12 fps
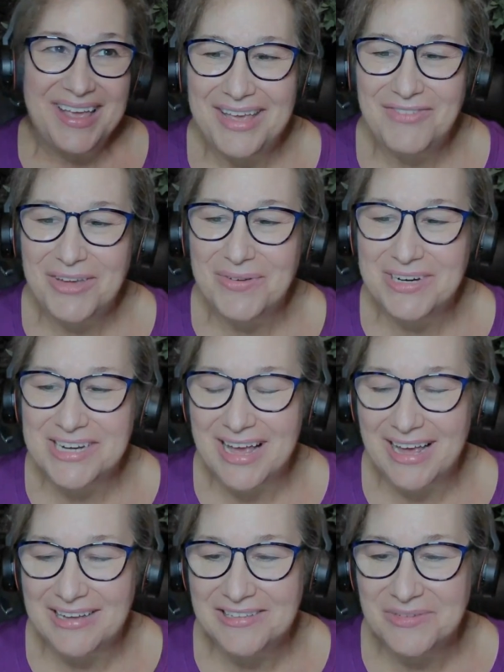If you were
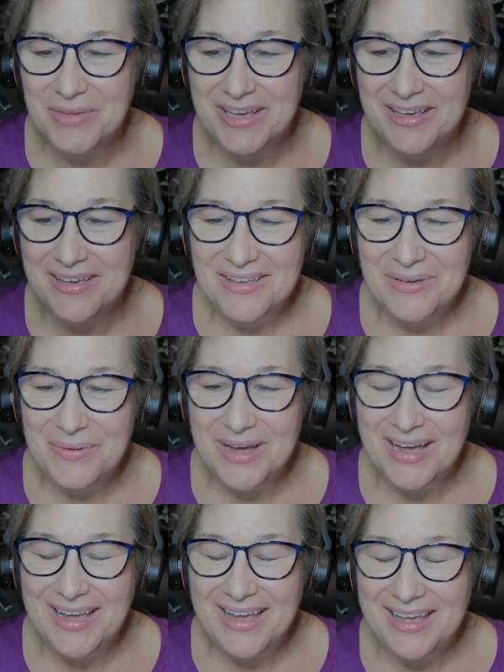to ask me who
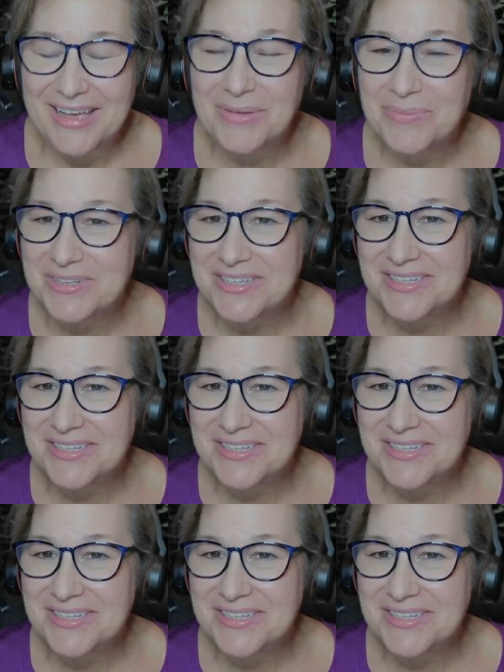I am